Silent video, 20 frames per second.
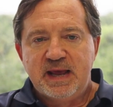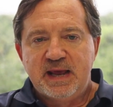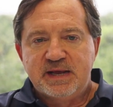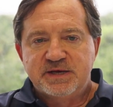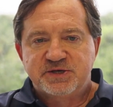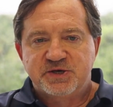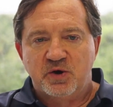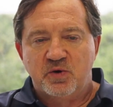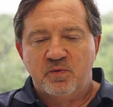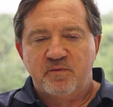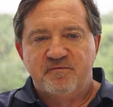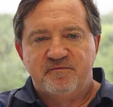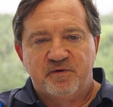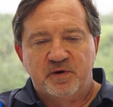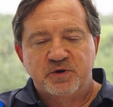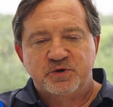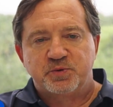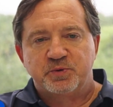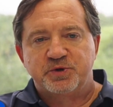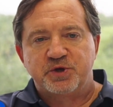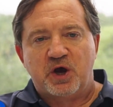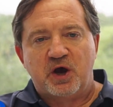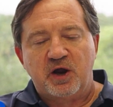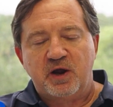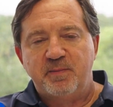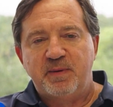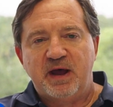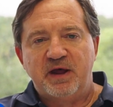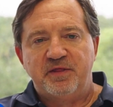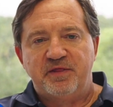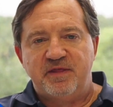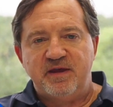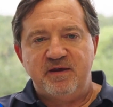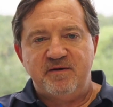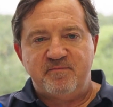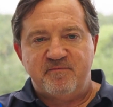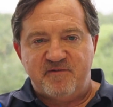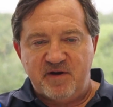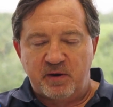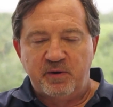So first, we'll talk about
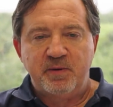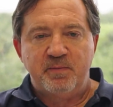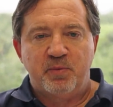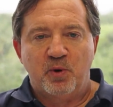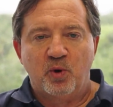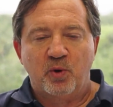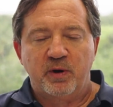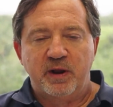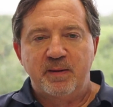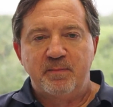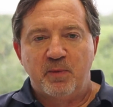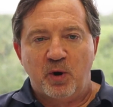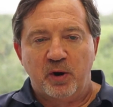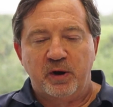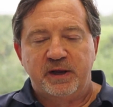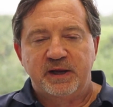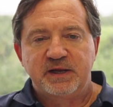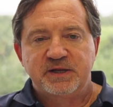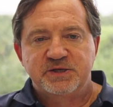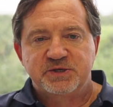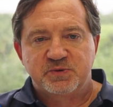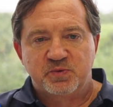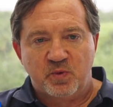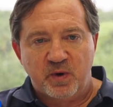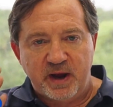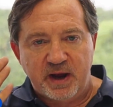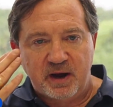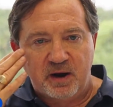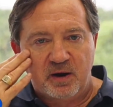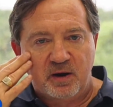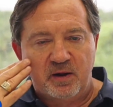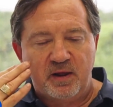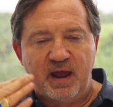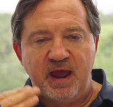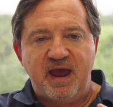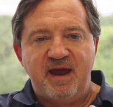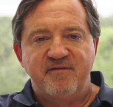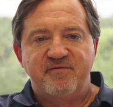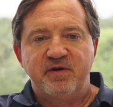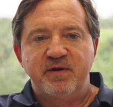the very boring markets, where
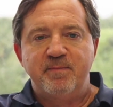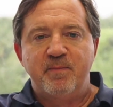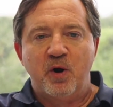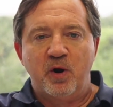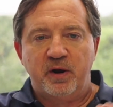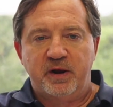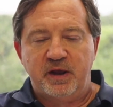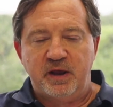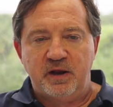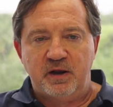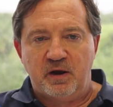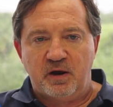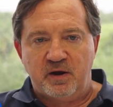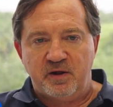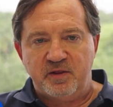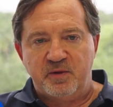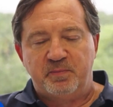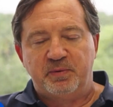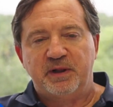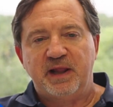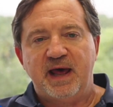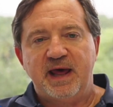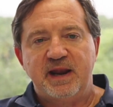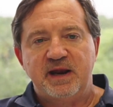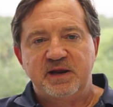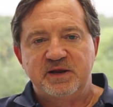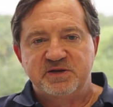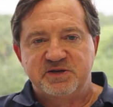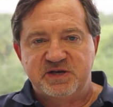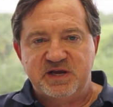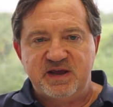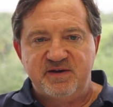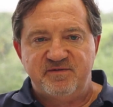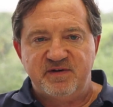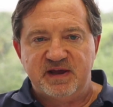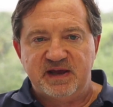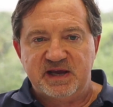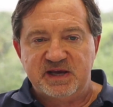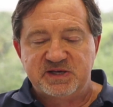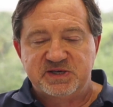every market on the planet is
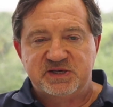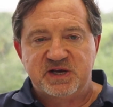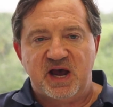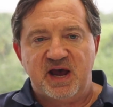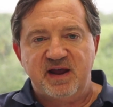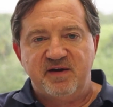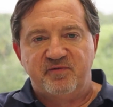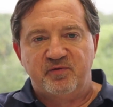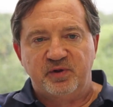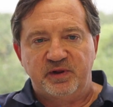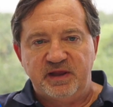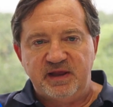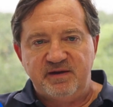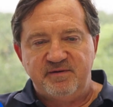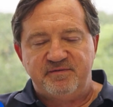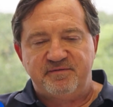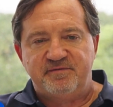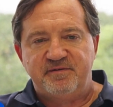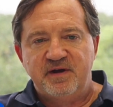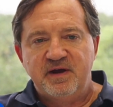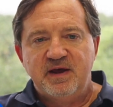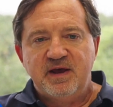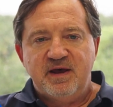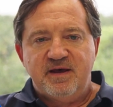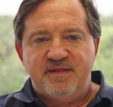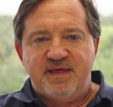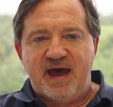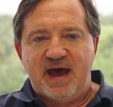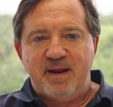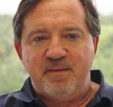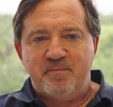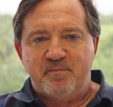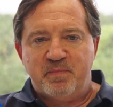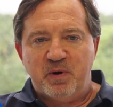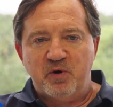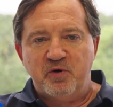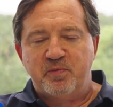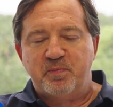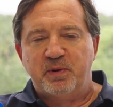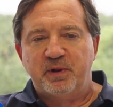heaving a sigh of relief that
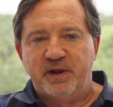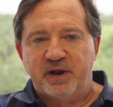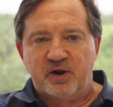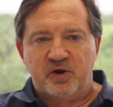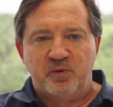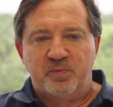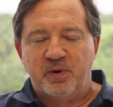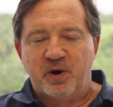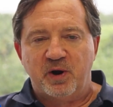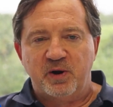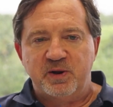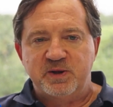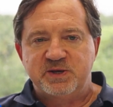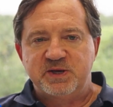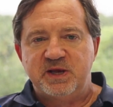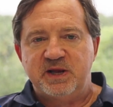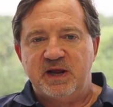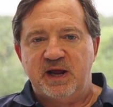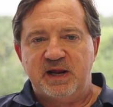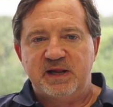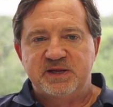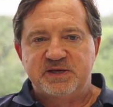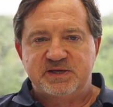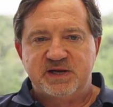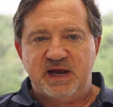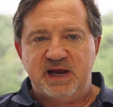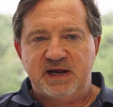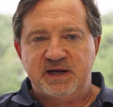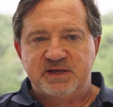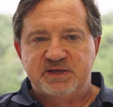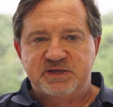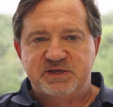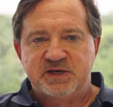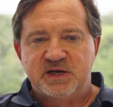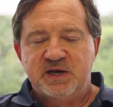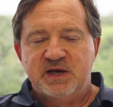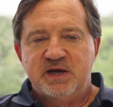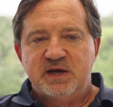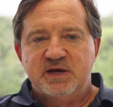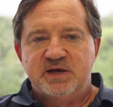both political parties in the United
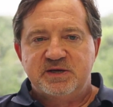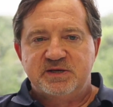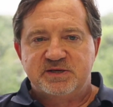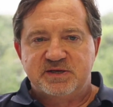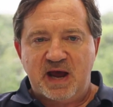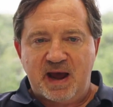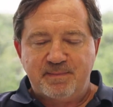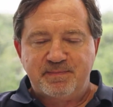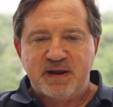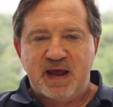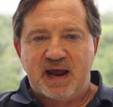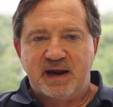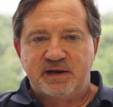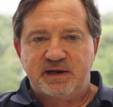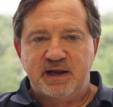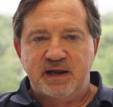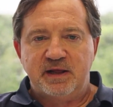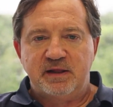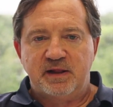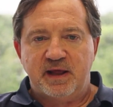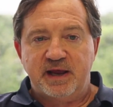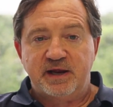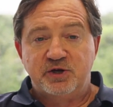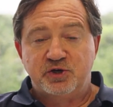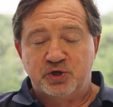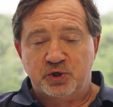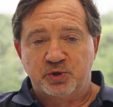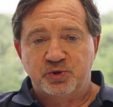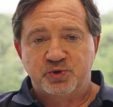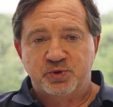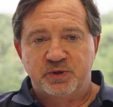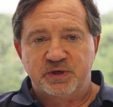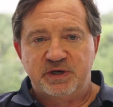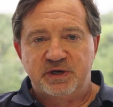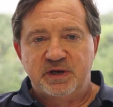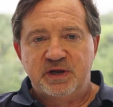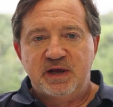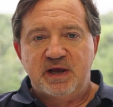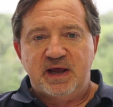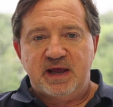States stopped acting like
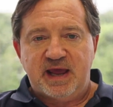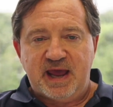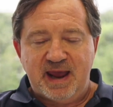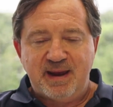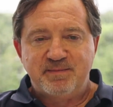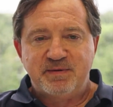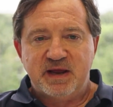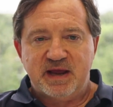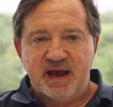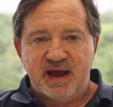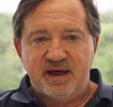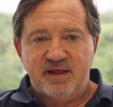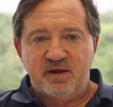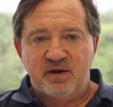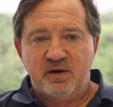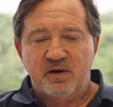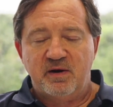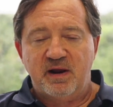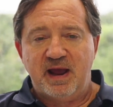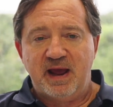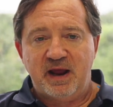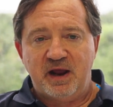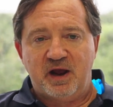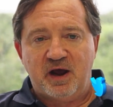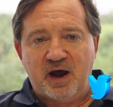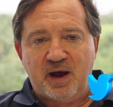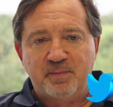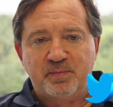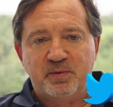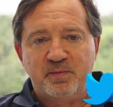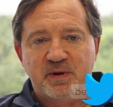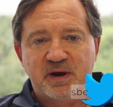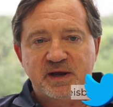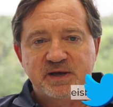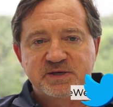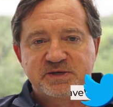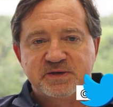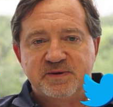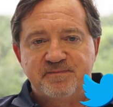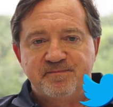children, came together, and
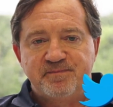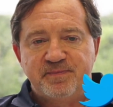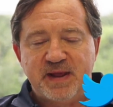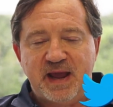compromised.